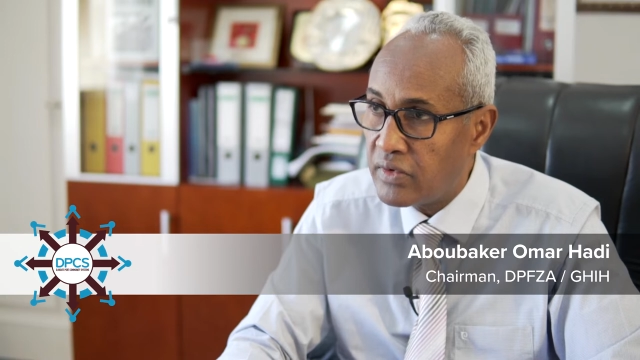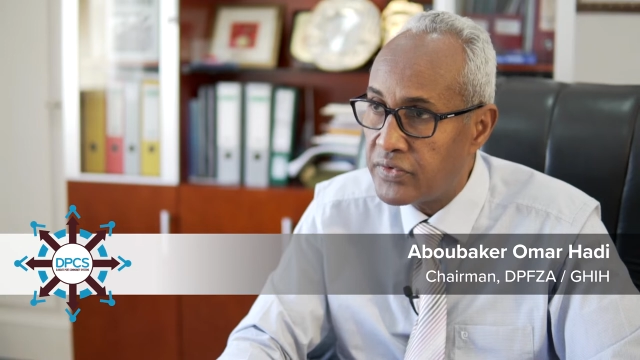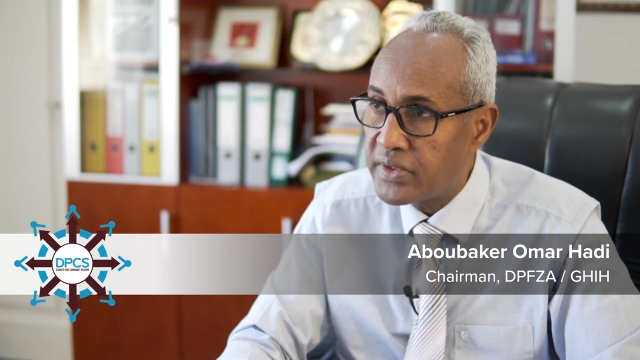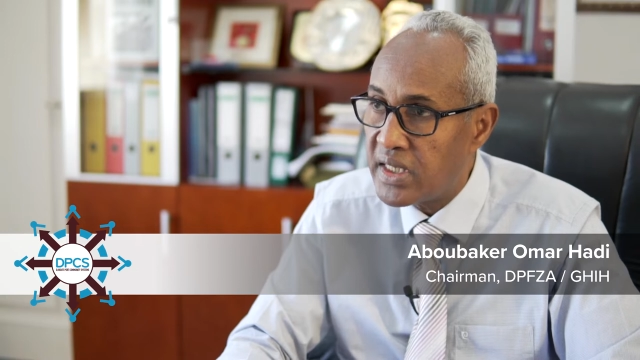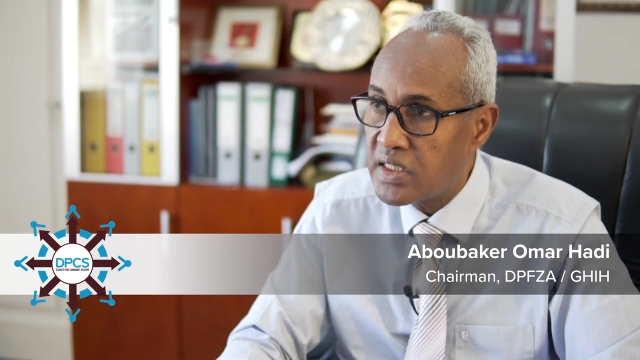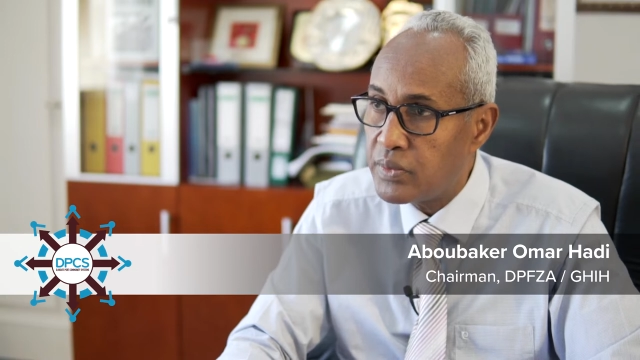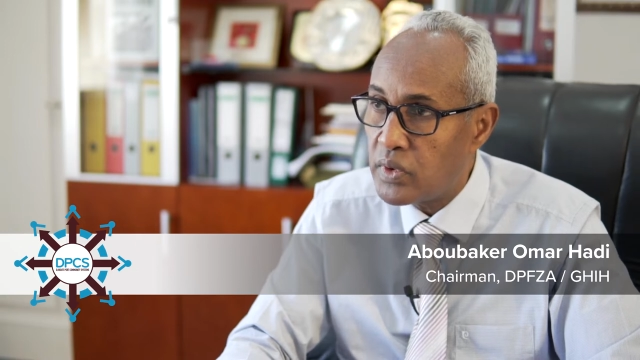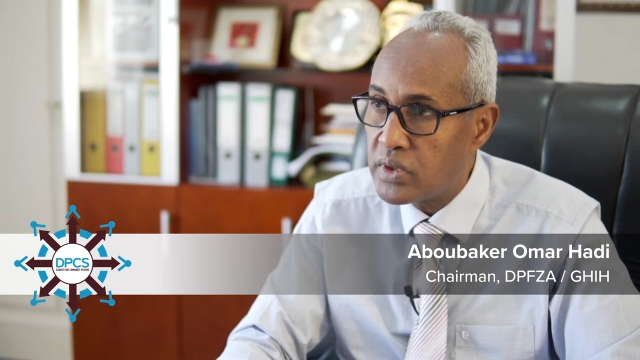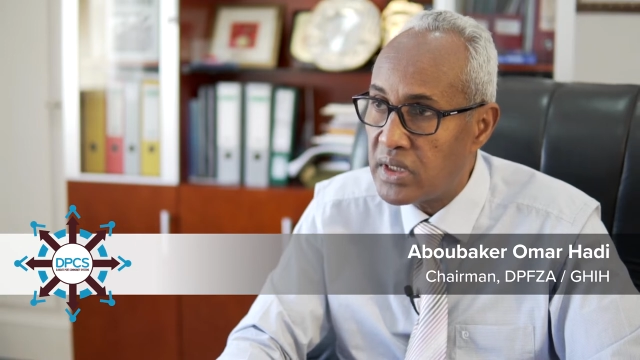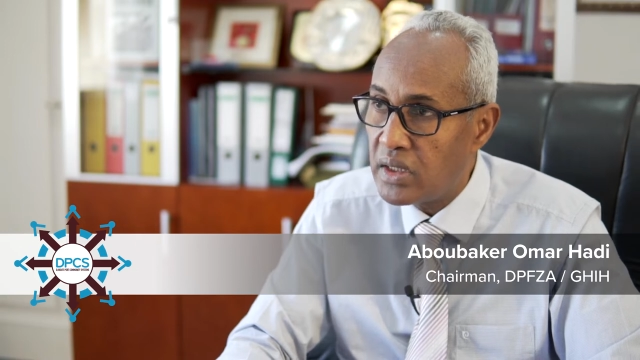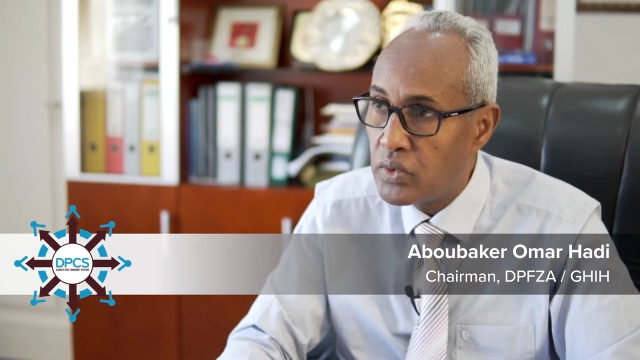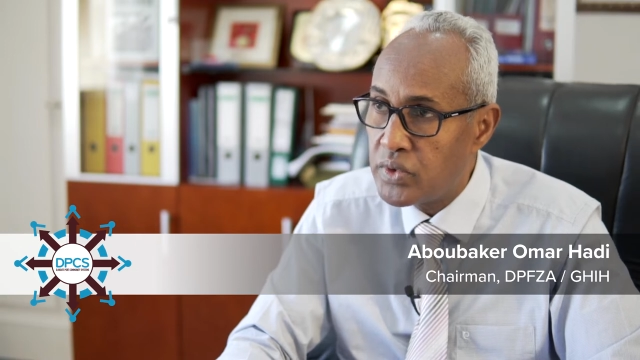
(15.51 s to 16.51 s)
of transport
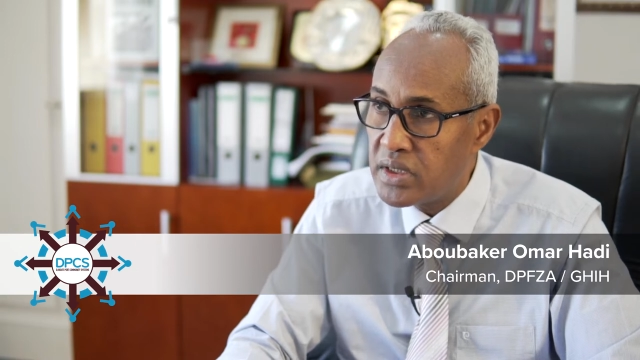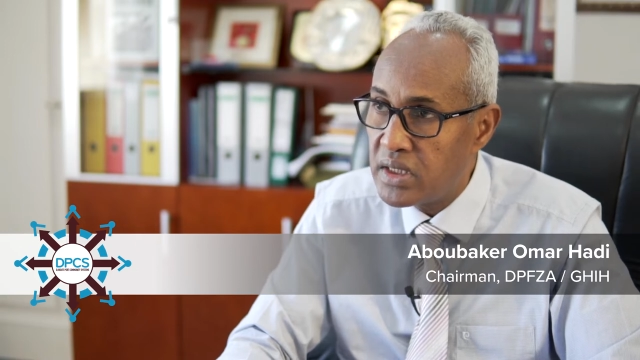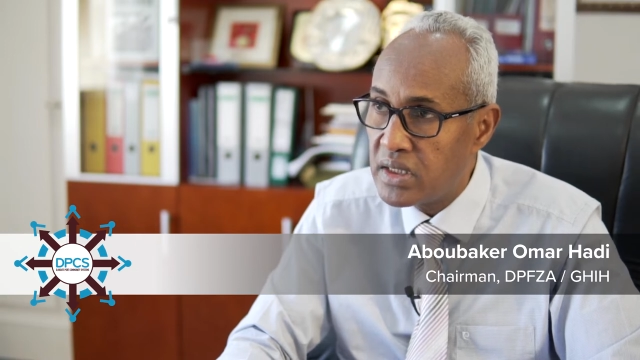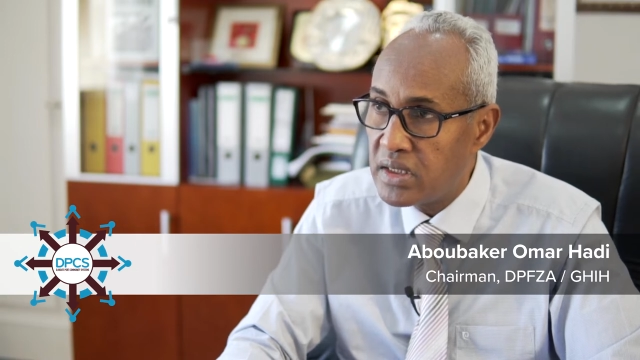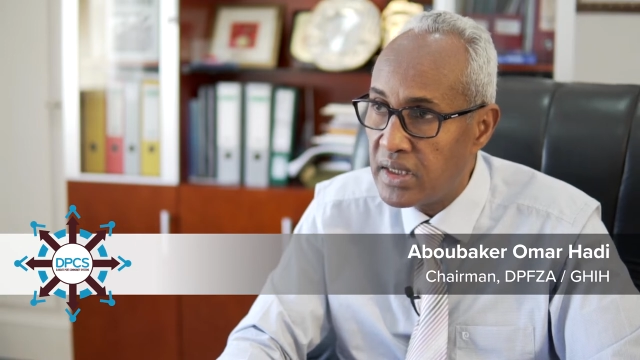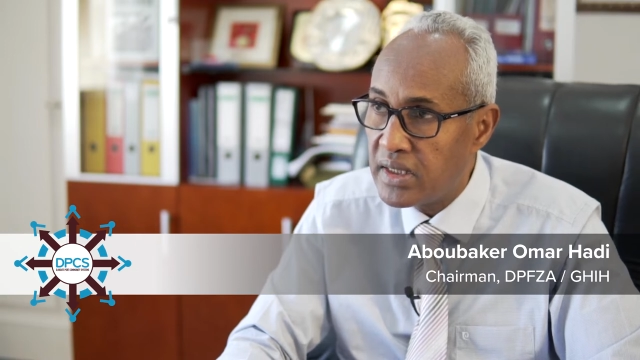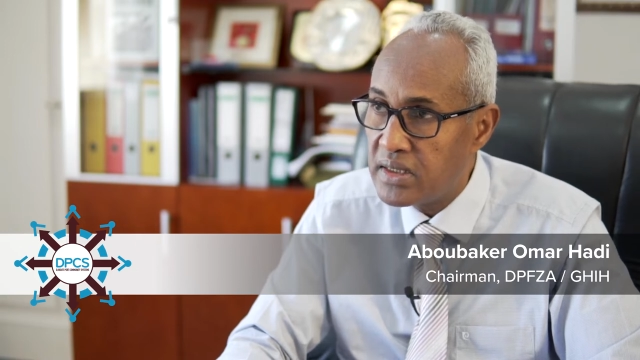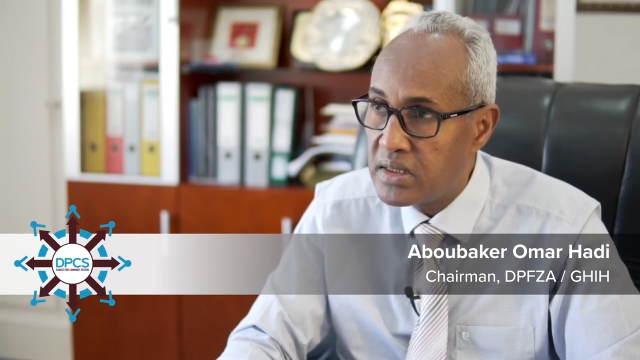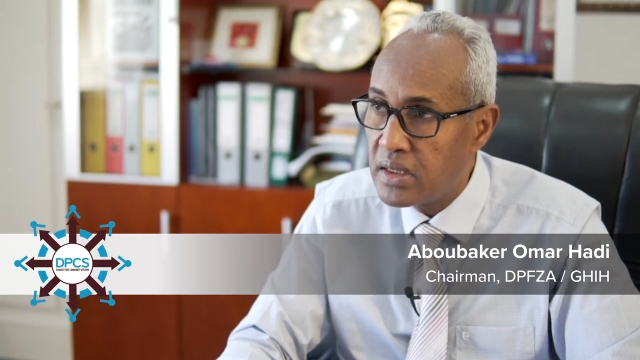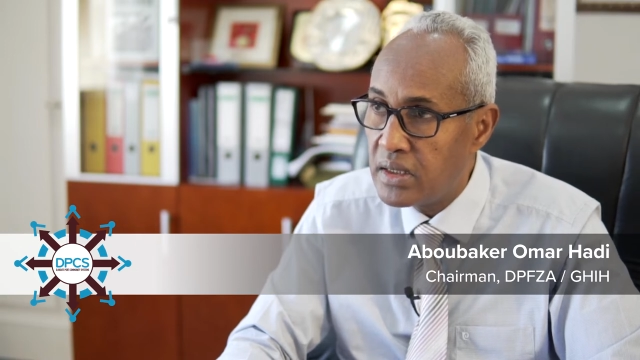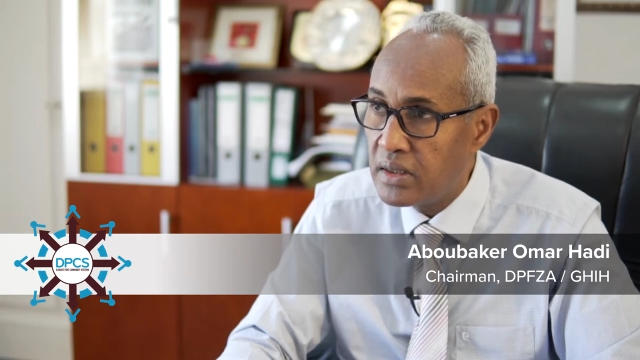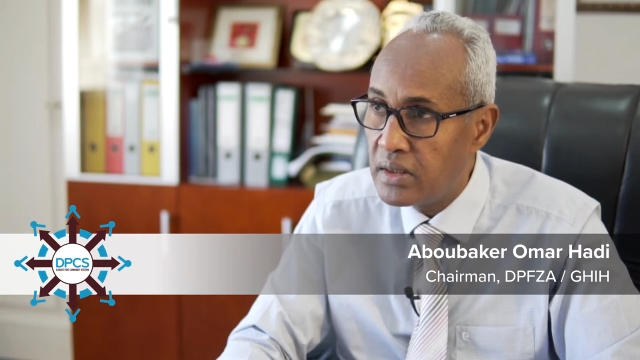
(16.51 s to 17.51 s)
and logistics in the
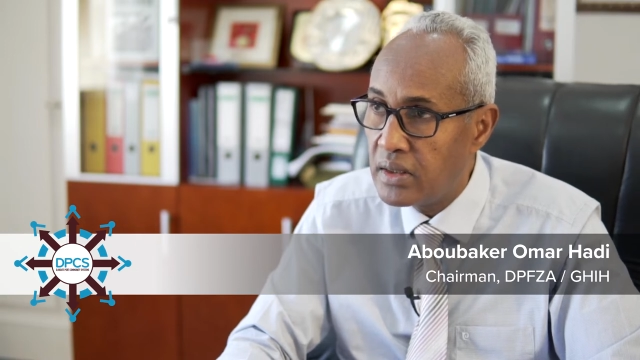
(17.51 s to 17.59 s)
country.